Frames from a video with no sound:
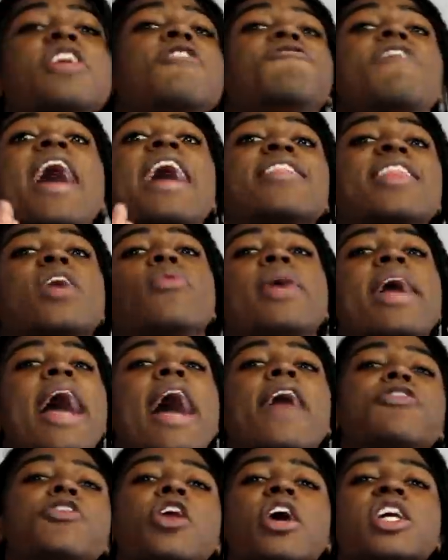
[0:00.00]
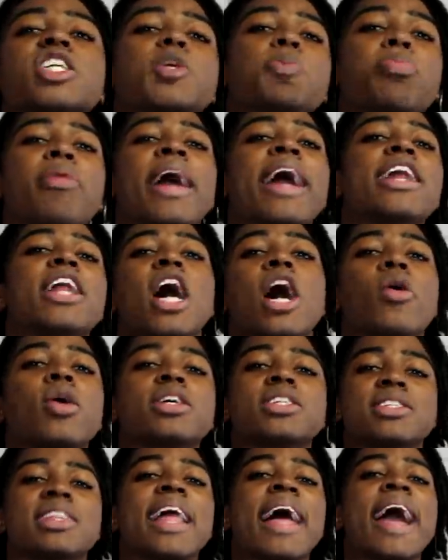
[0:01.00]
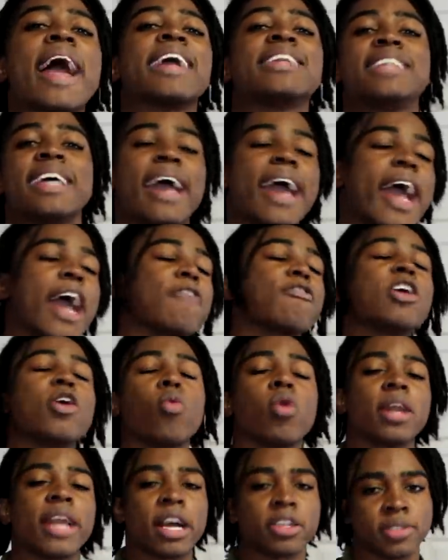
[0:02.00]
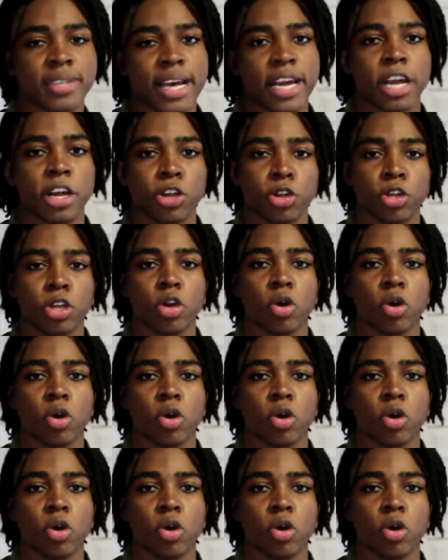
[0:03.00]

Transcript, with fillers: The fact that we have to explain our slang to everyone outside of New